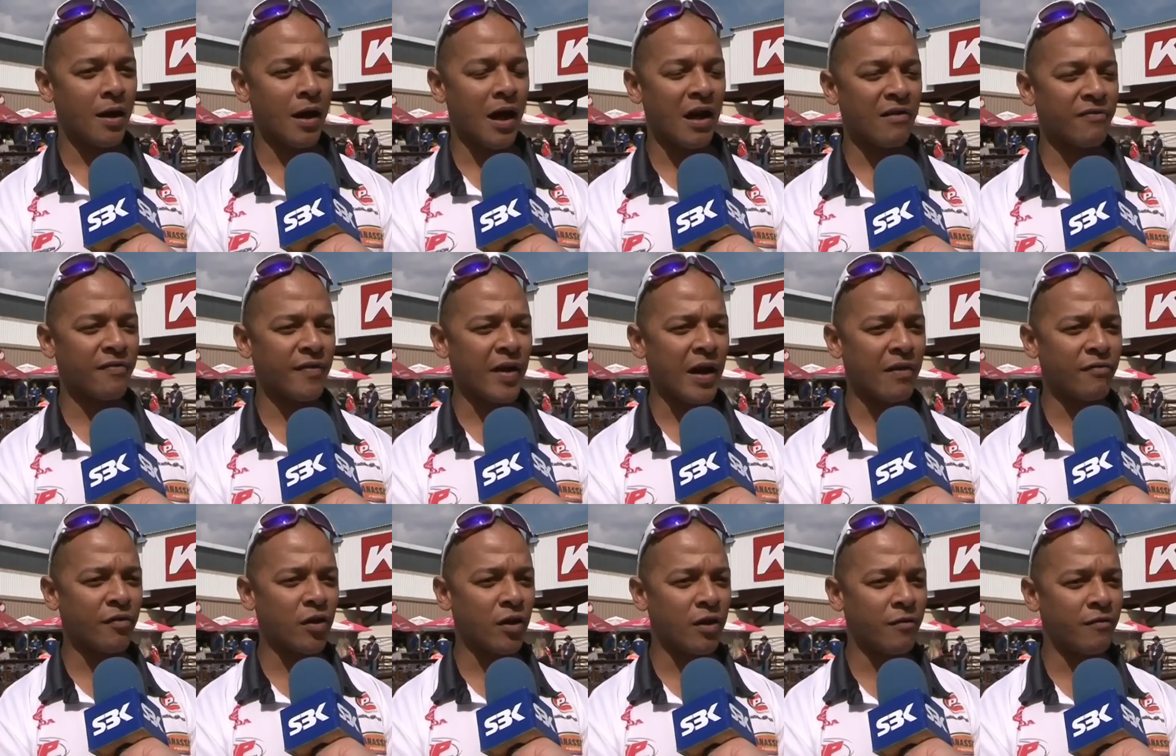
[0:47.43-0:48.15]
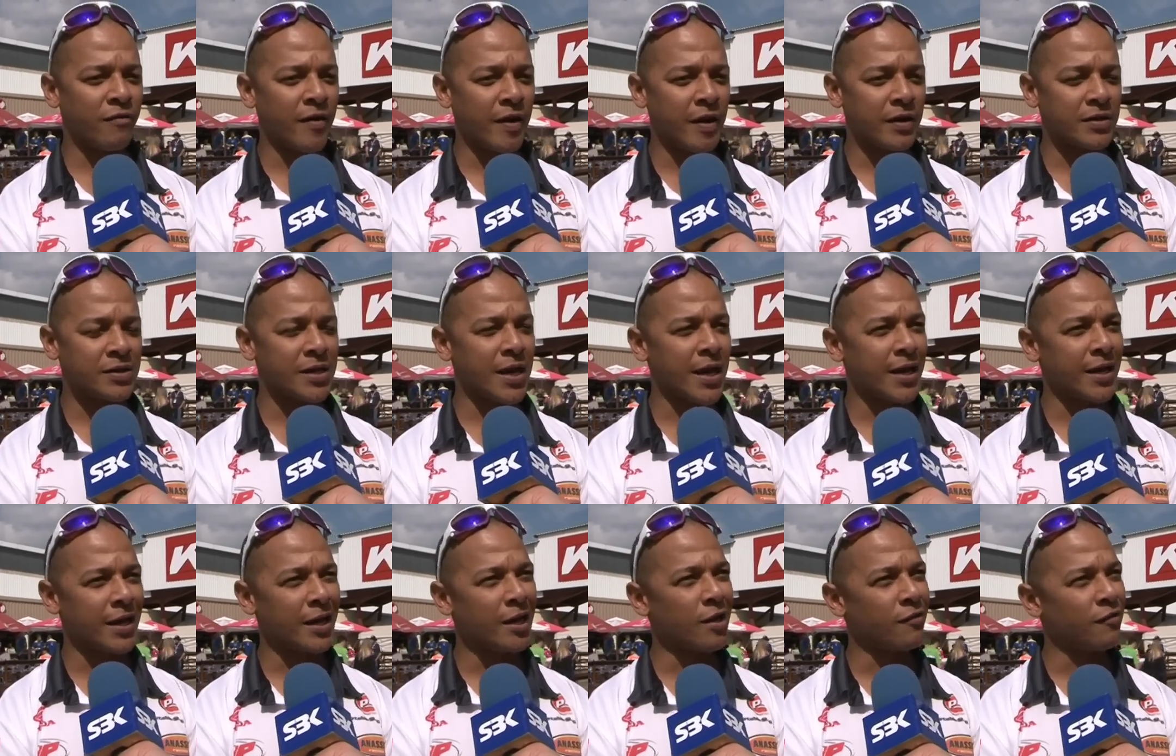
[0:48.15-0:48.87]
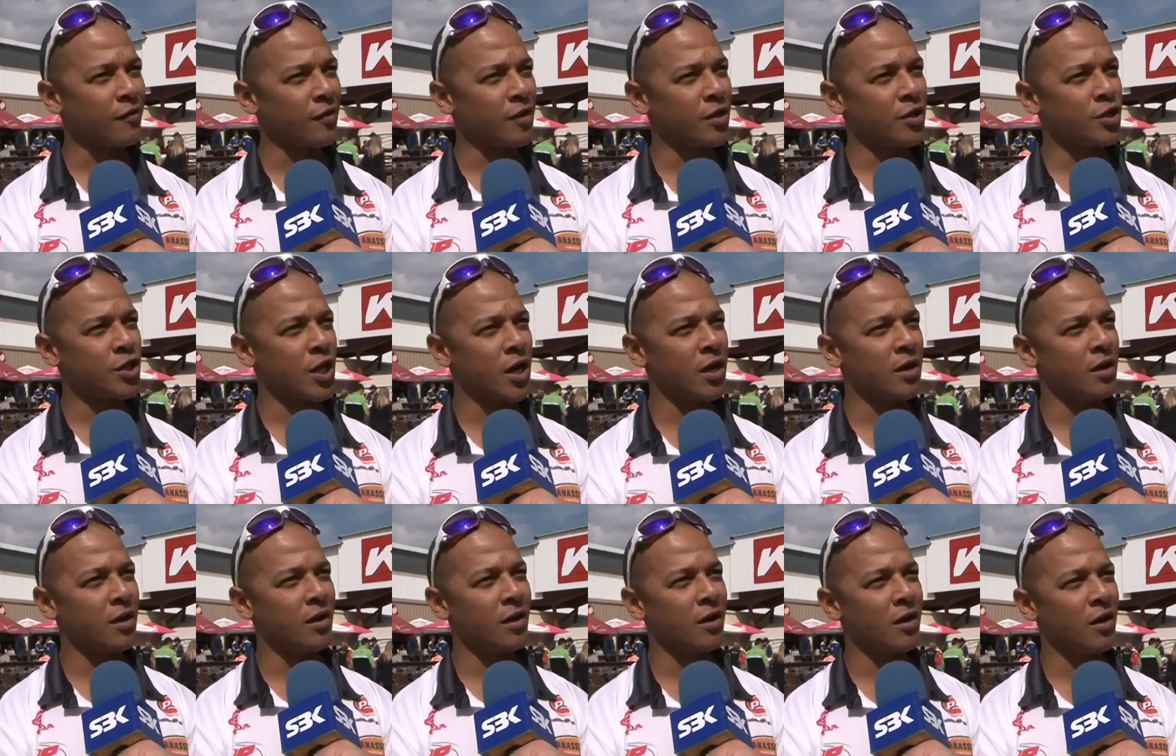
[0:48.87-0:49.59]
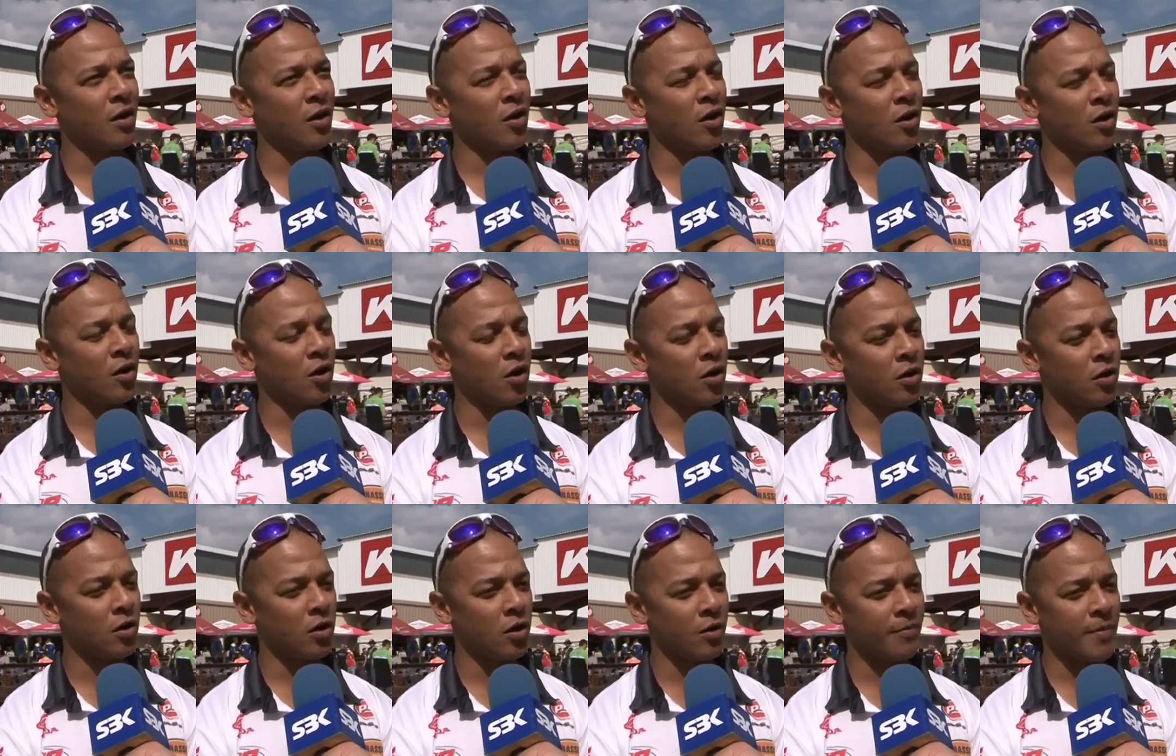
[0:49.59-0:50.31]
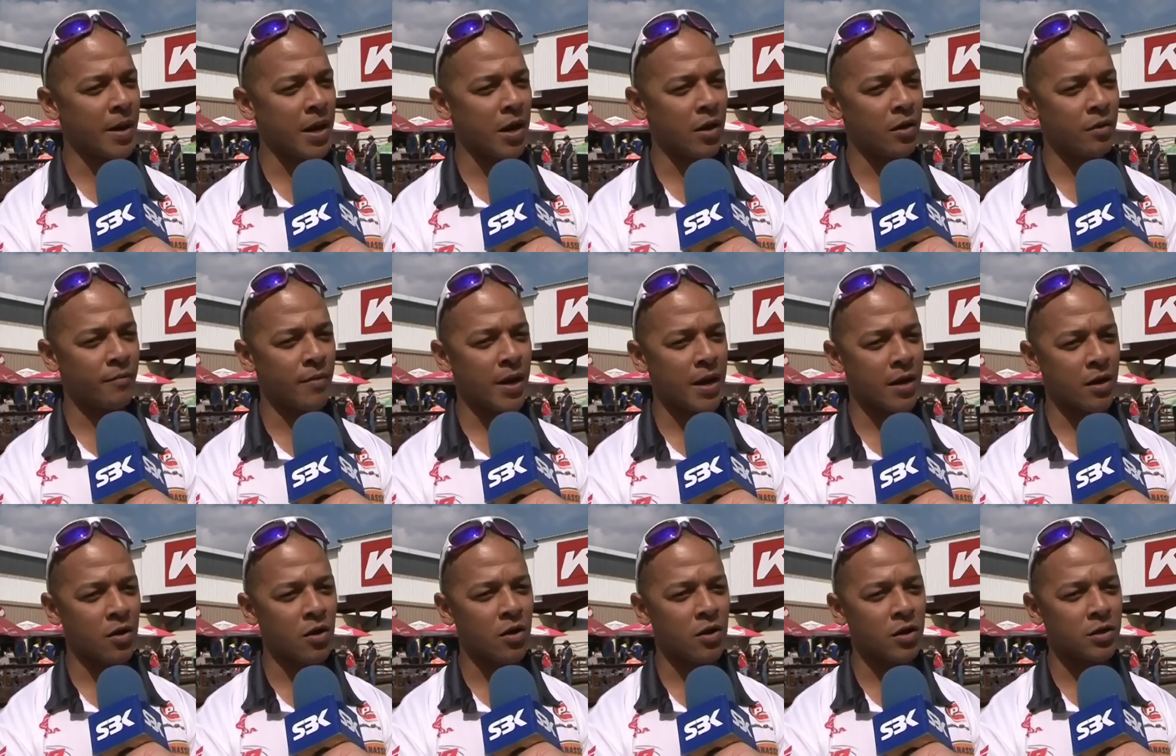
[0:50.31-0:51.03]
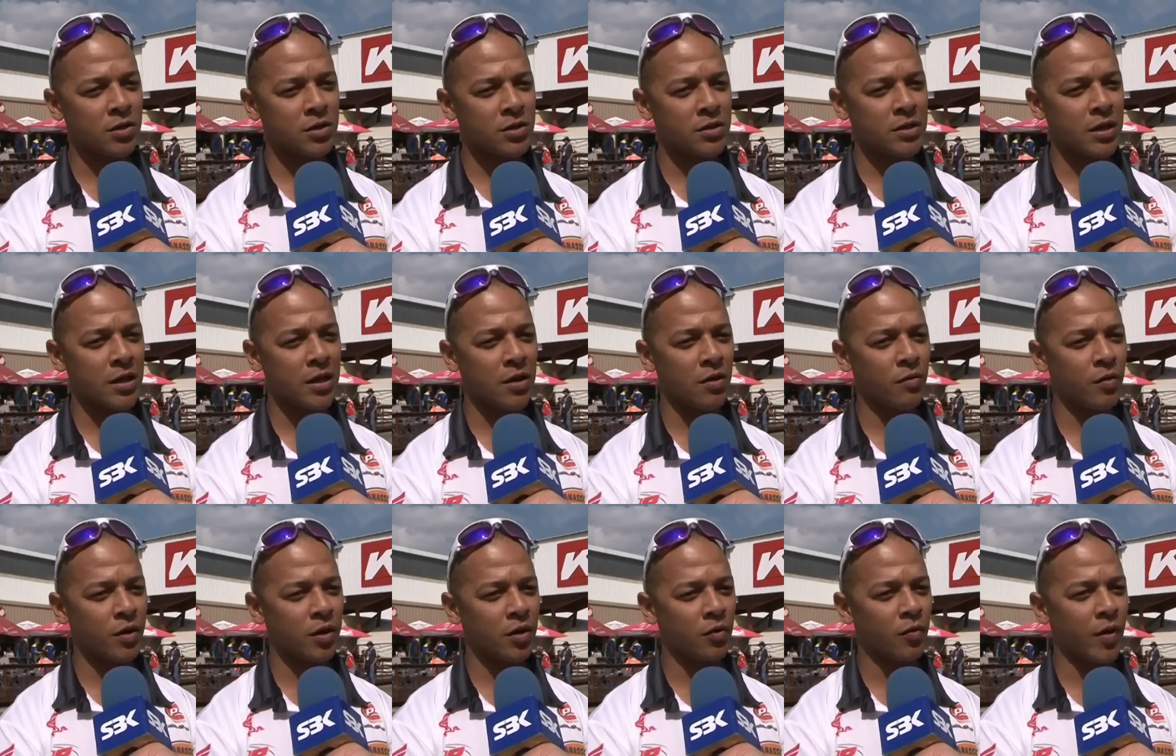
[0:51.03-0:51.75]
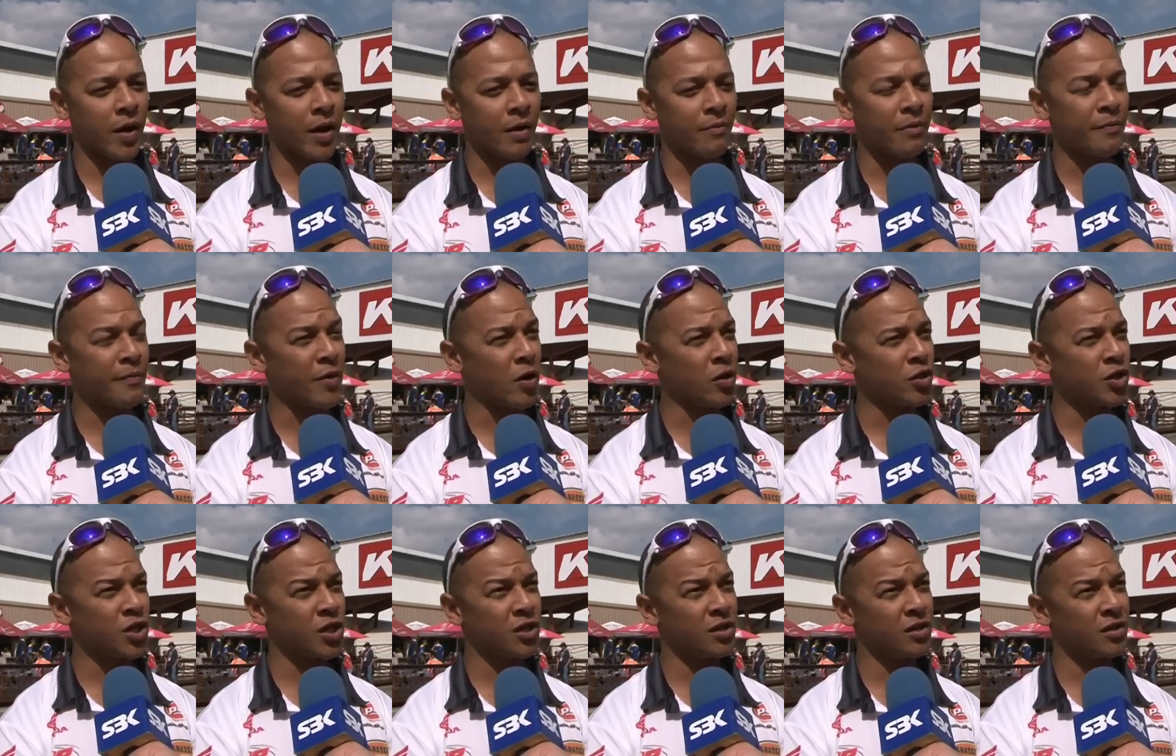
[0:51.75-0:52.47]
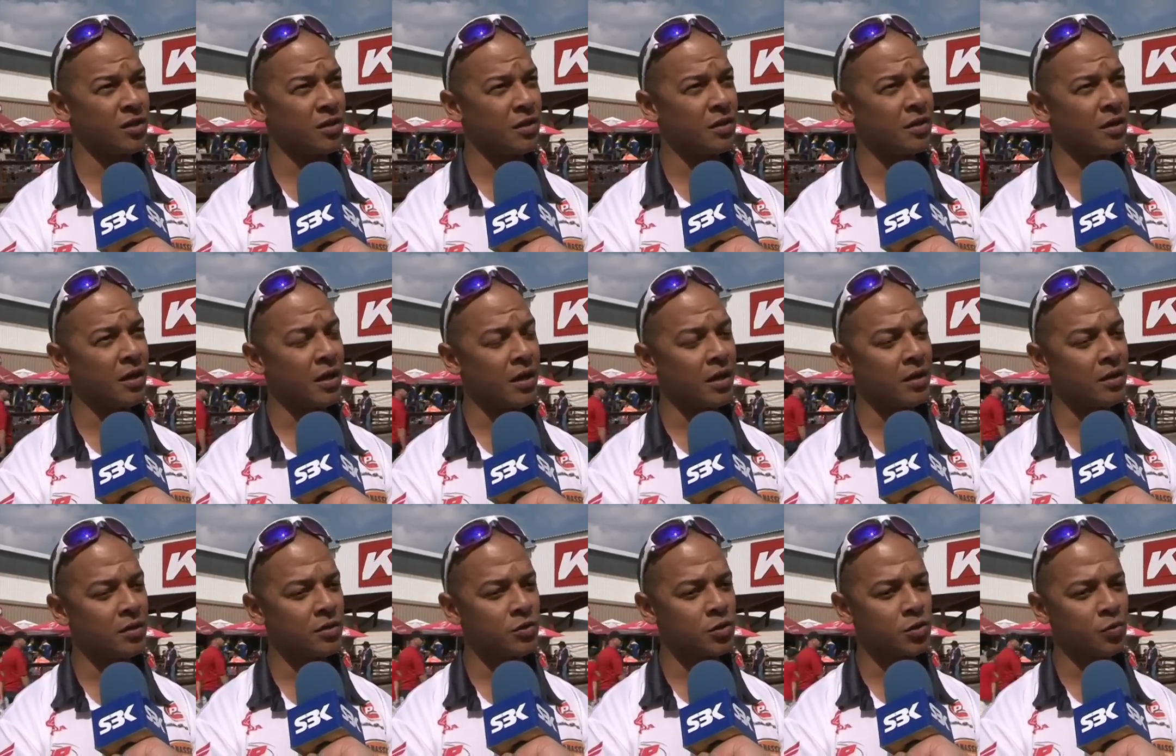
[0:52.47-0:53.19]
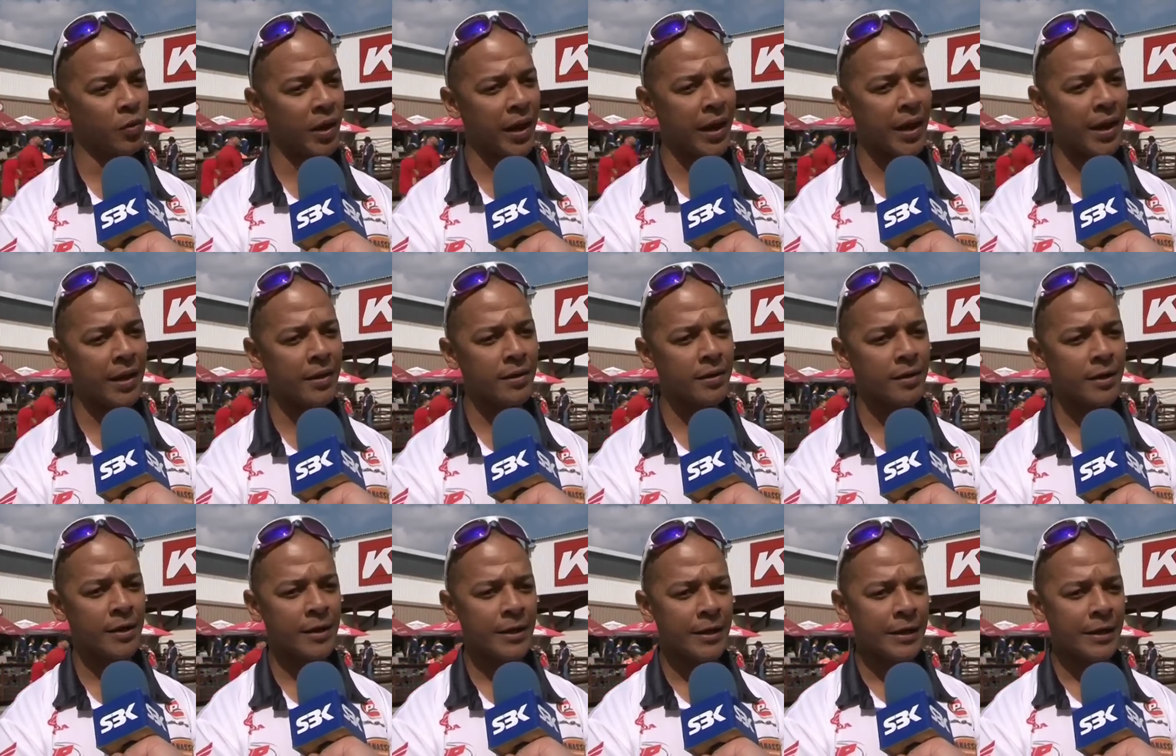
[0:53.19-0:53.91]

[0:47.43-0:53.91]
I've got a slightly different agenda on my cards with the way I'm approaching this weekend.